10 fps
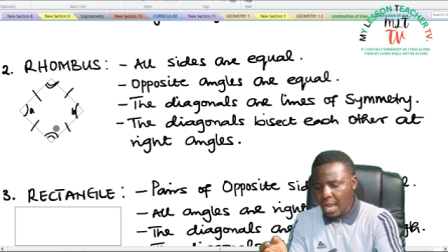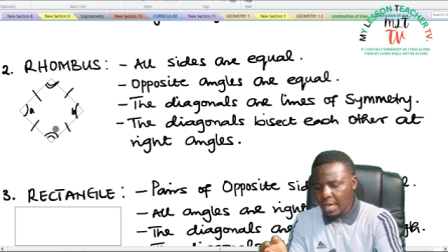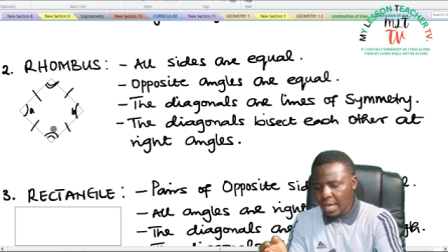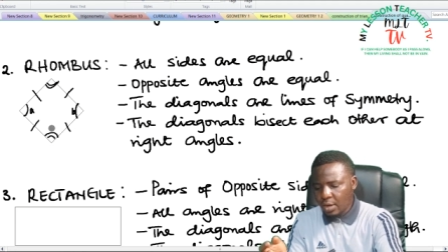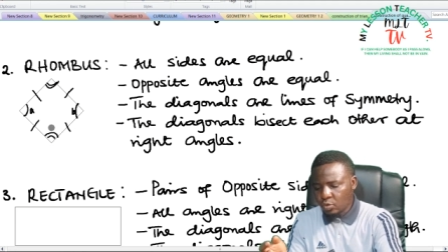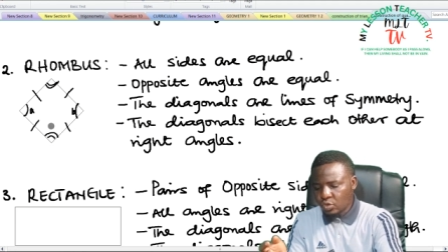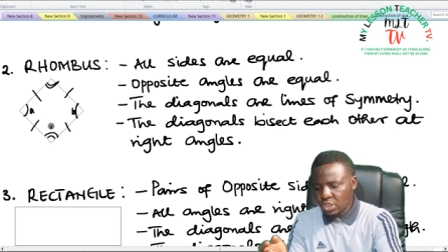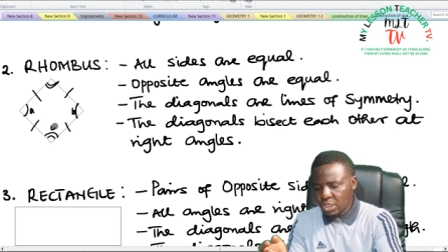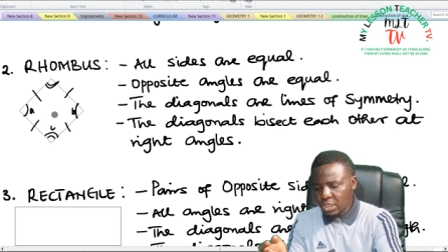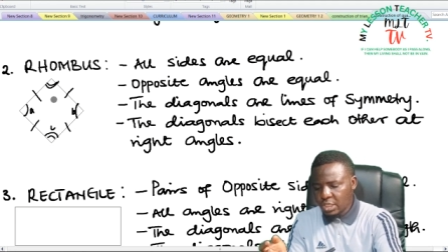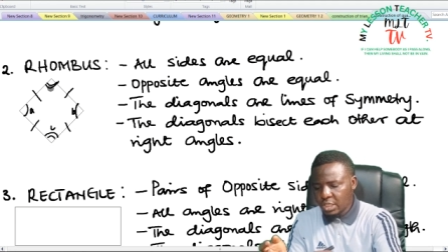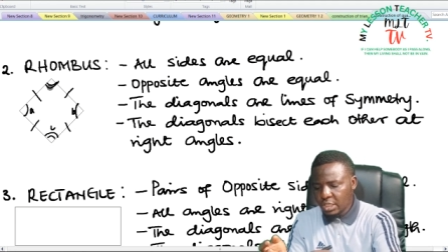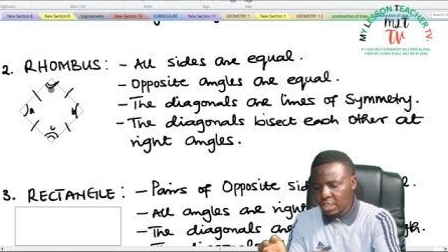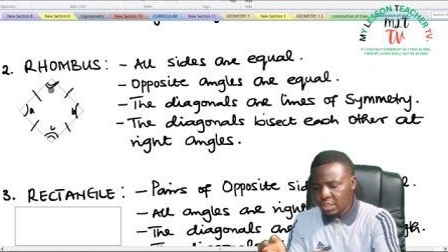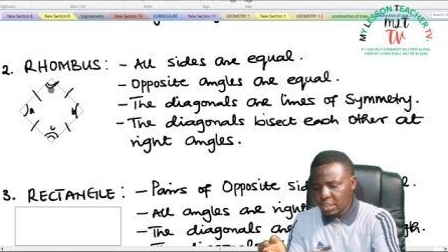and angle C
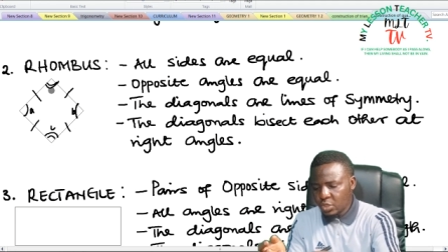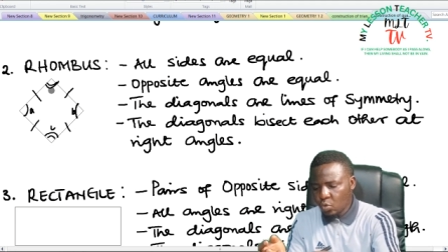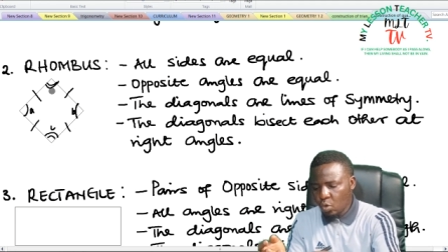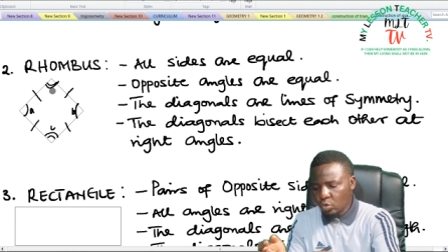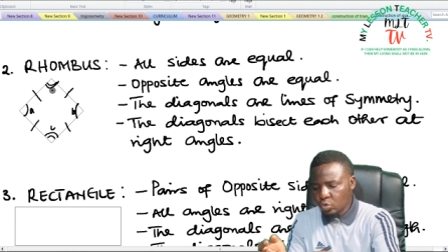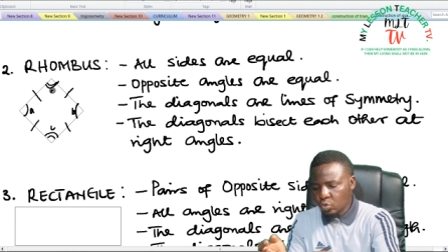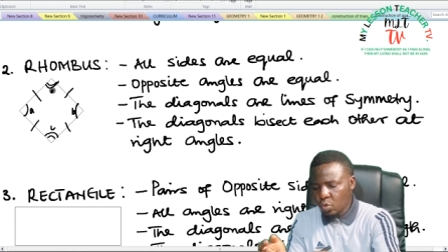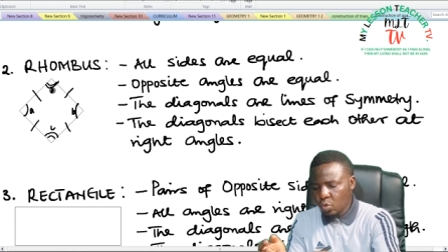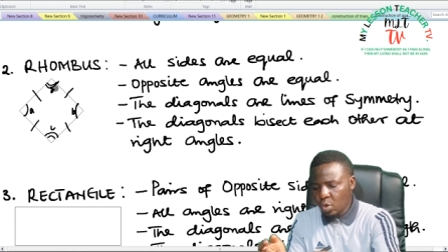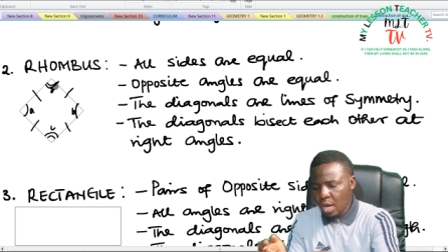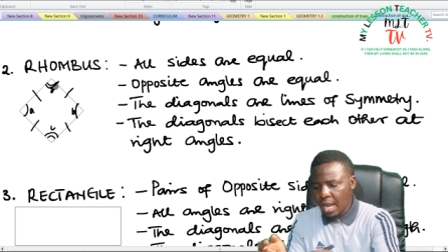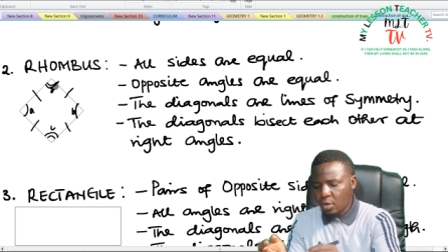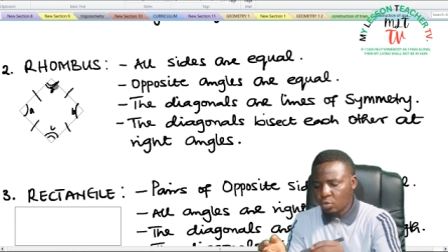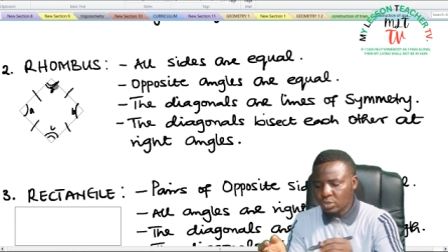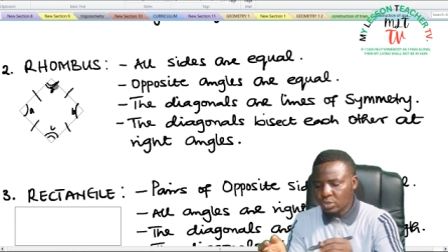is equal to
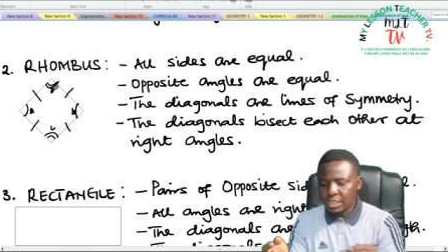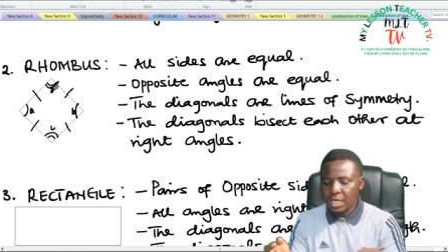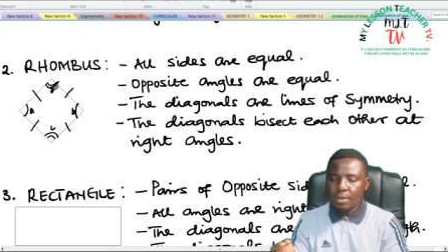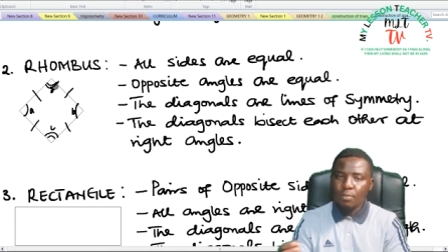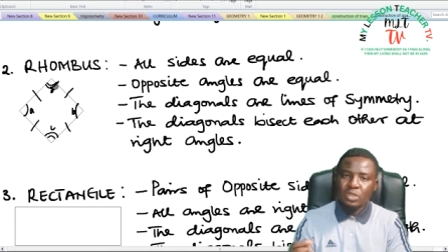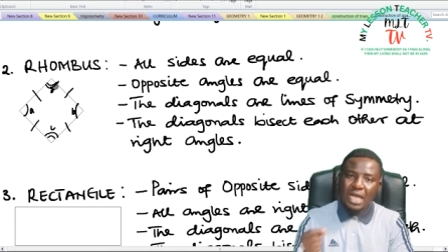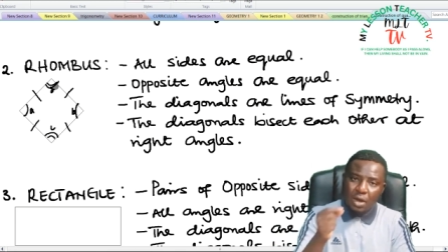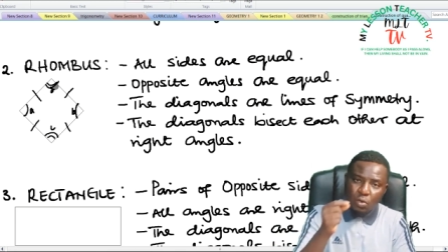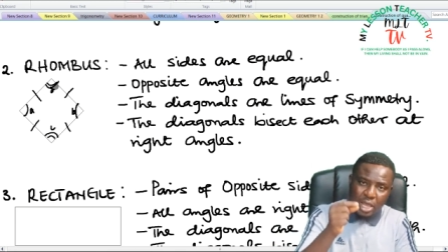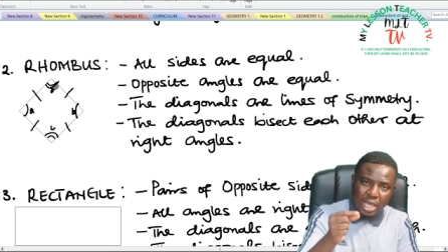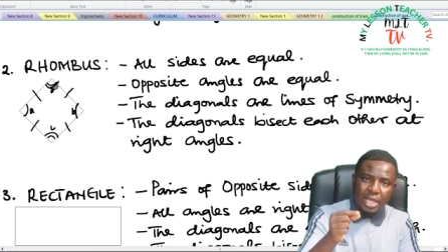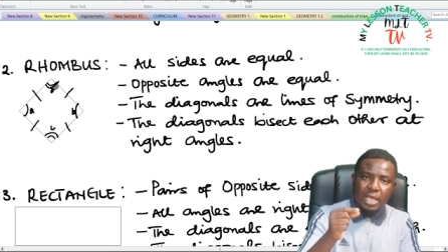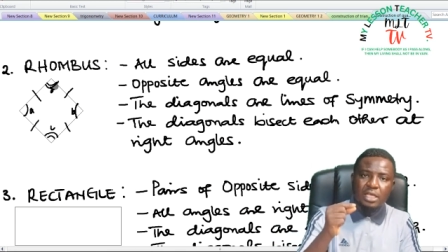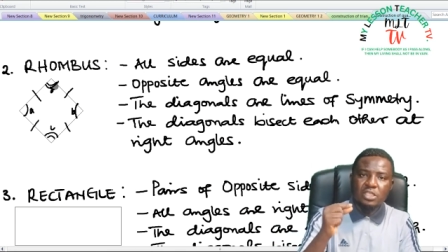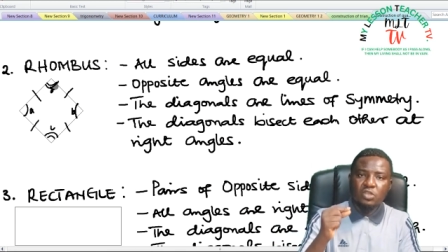angle D, but angle
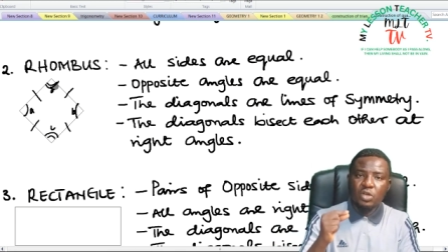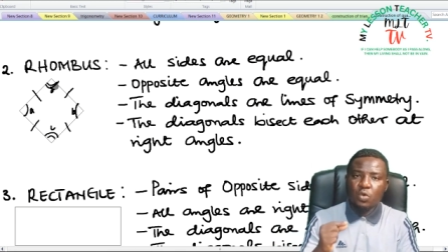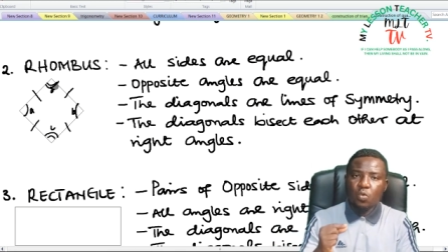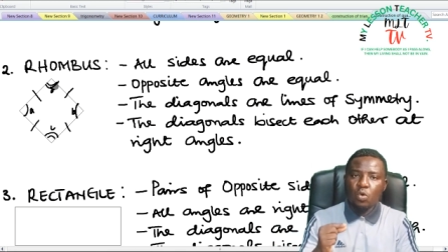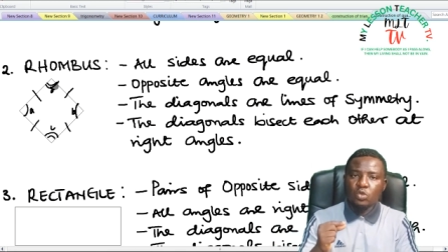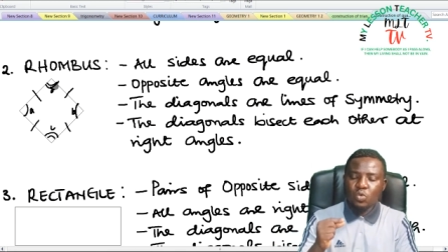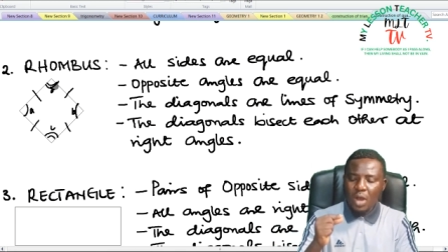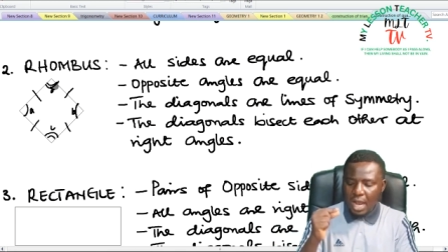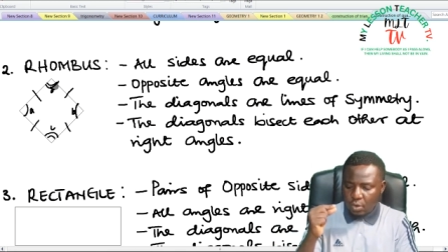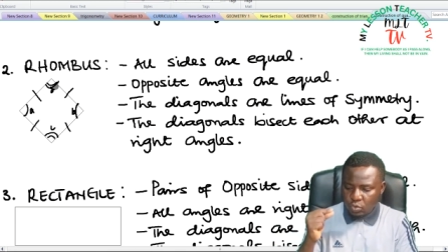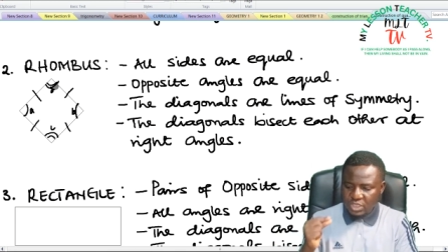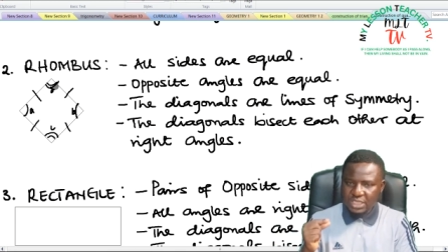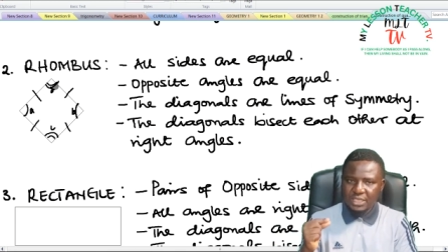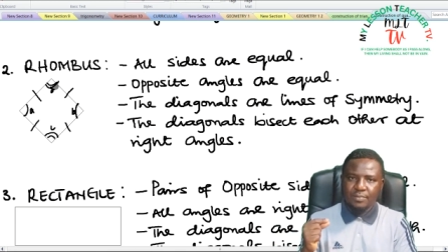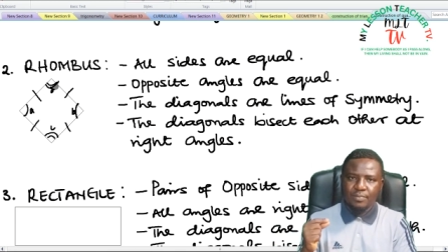A is not equal to angle
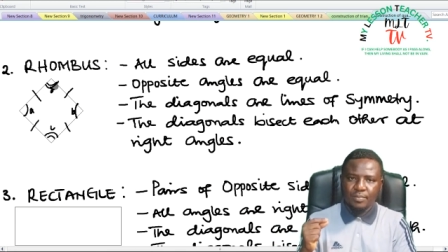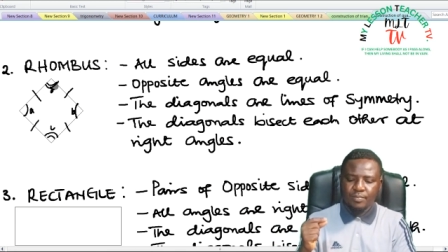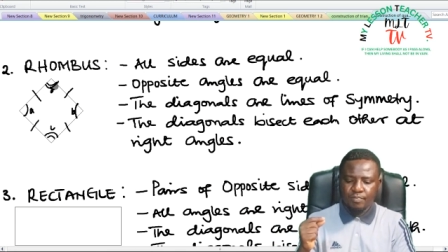C.